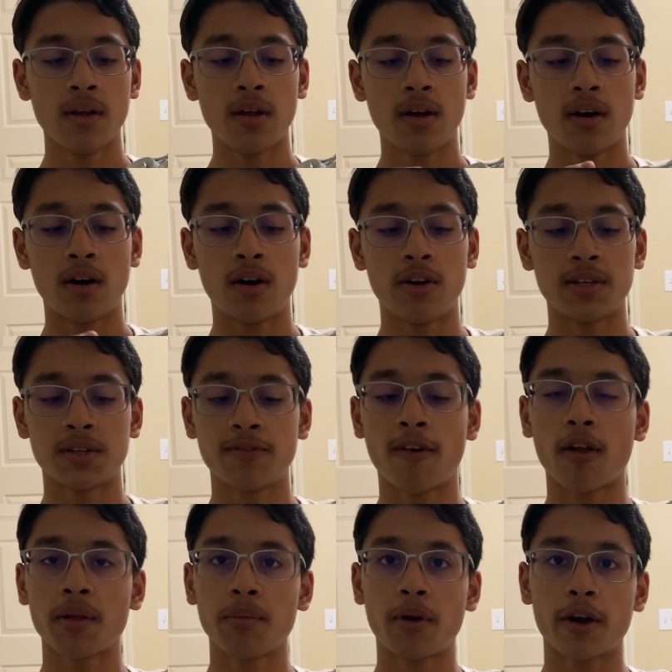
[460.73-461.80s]

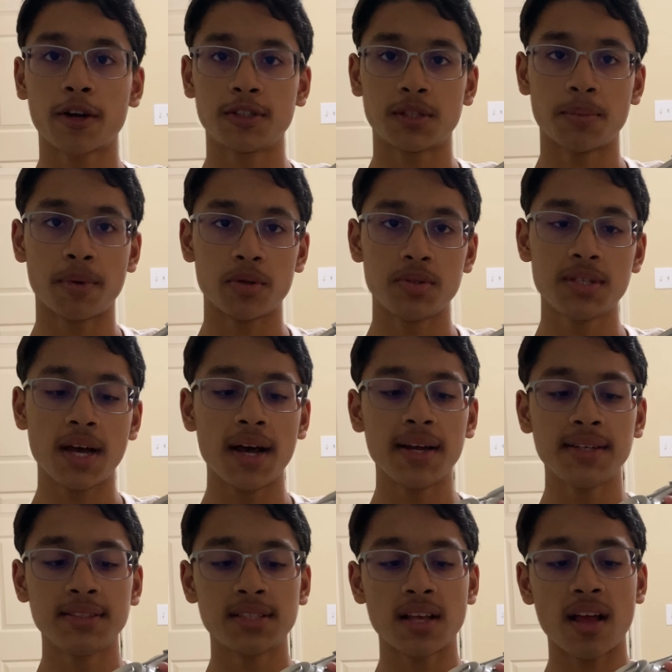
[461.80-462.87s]
volume rockers on both
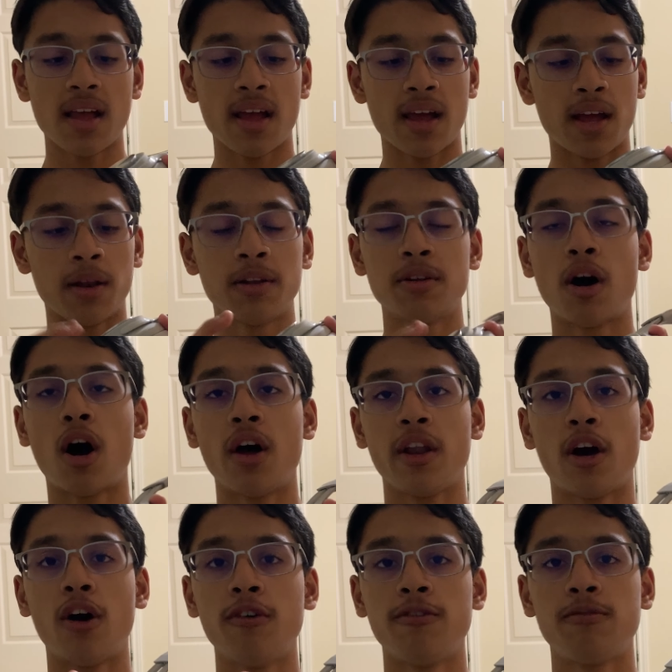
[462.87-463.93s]
sides, and on
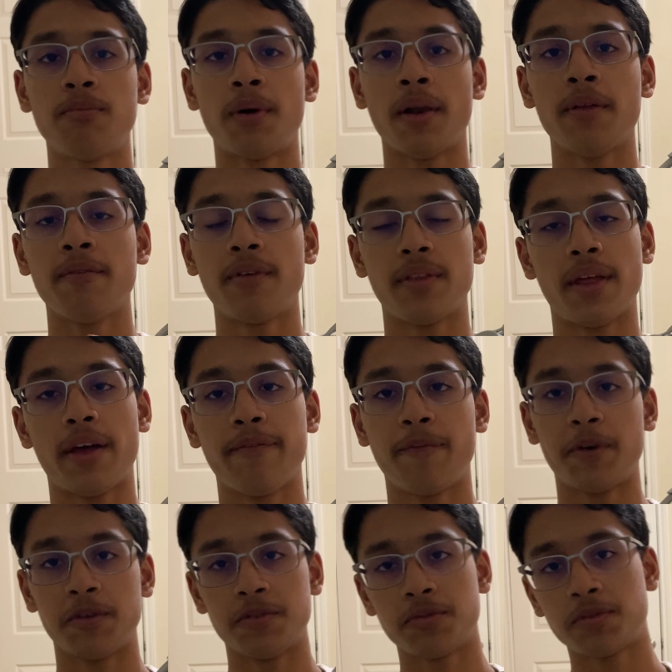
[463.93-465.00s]
off button for the
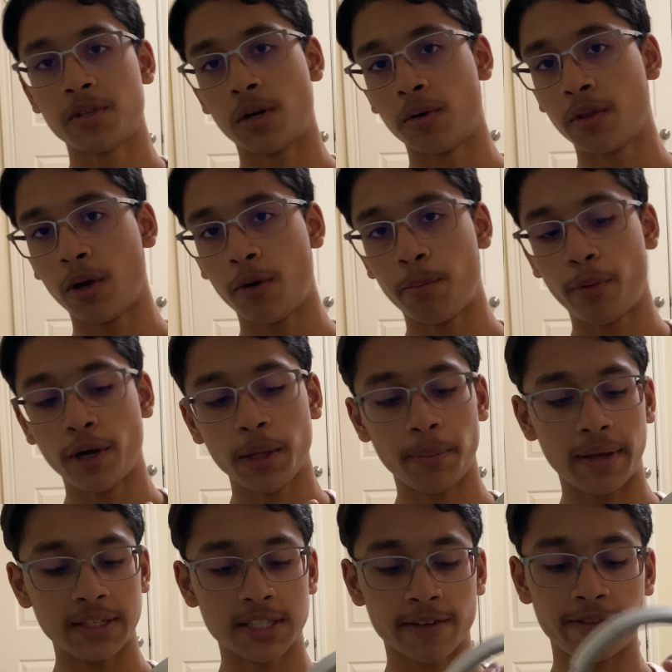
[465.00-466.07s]
headphones. So they're pretty
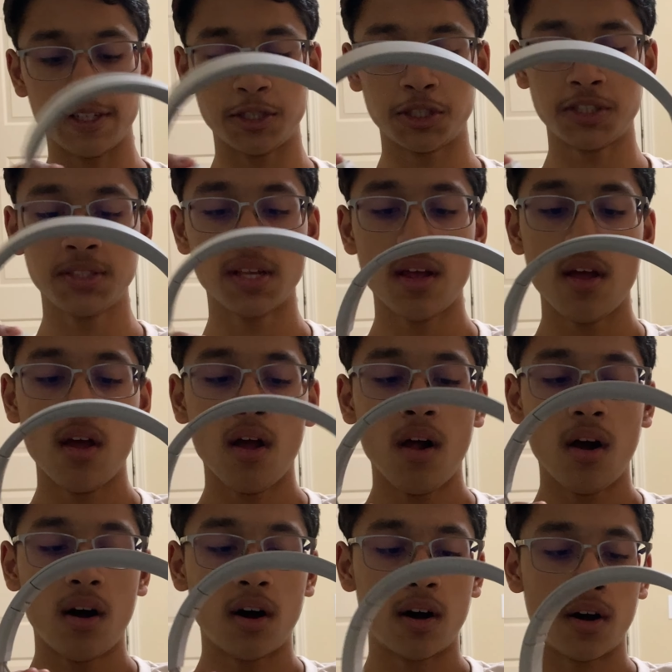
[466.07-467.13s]
basic features.
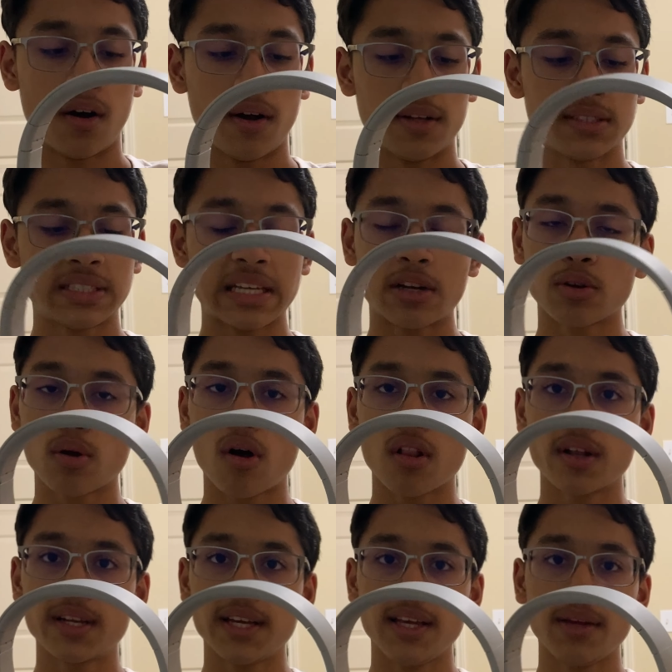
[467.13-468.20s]
Sound
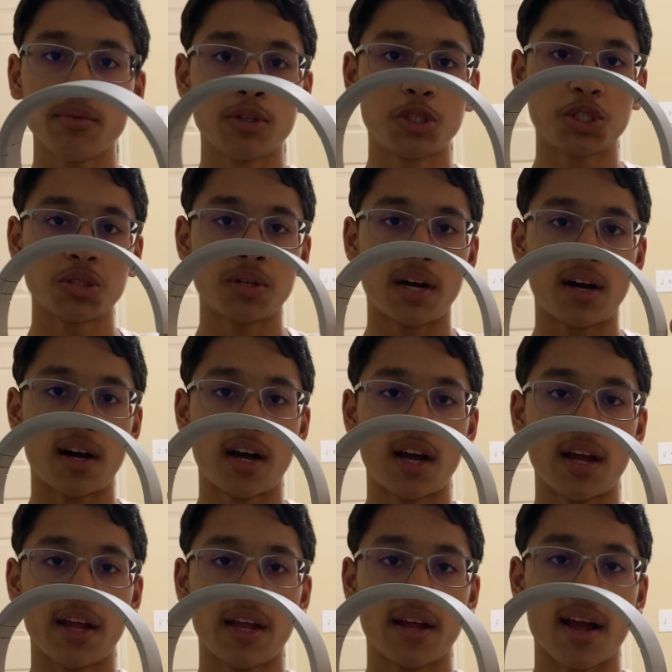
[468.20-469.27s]
quality, which
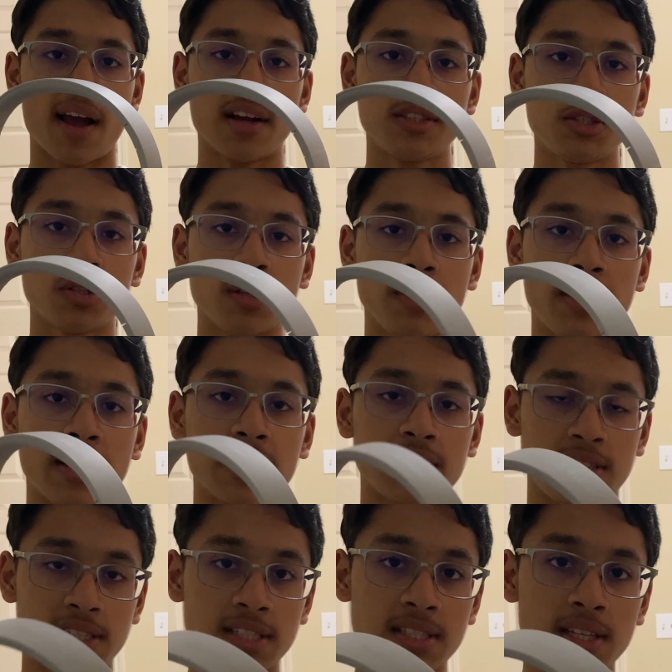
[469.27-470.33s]
I actually think is
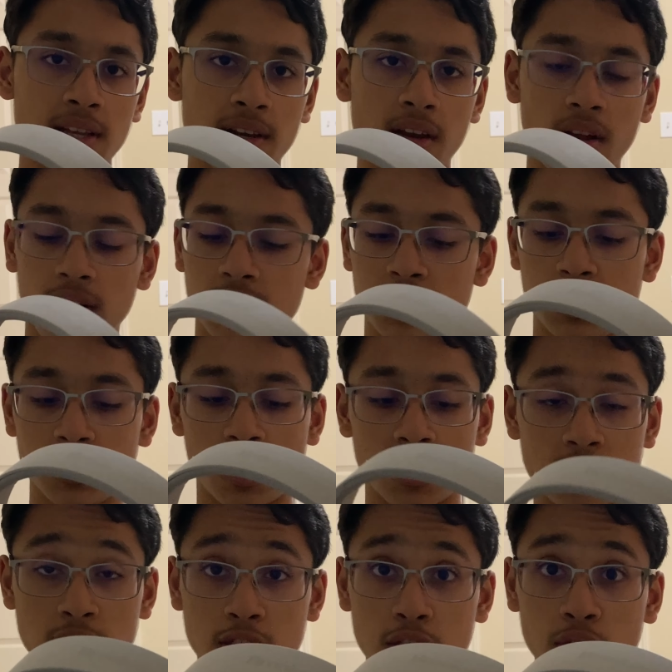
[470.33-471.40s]
decent. It's not
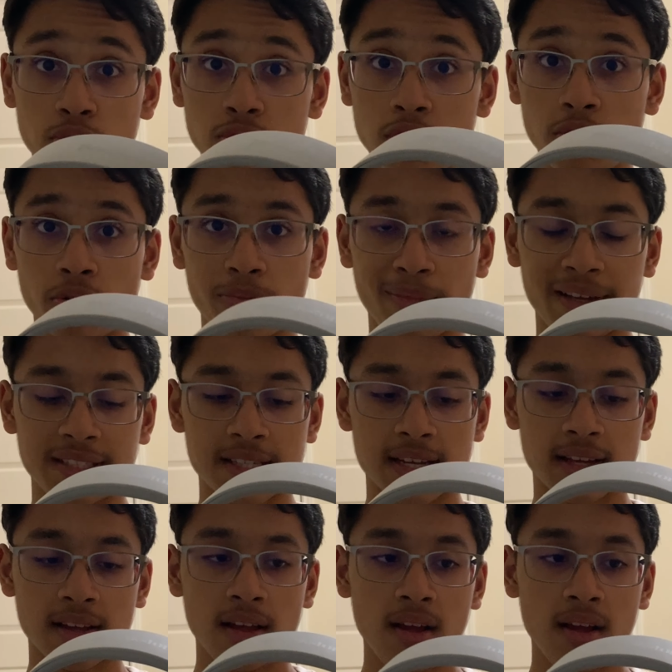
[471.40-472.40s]
too amazing.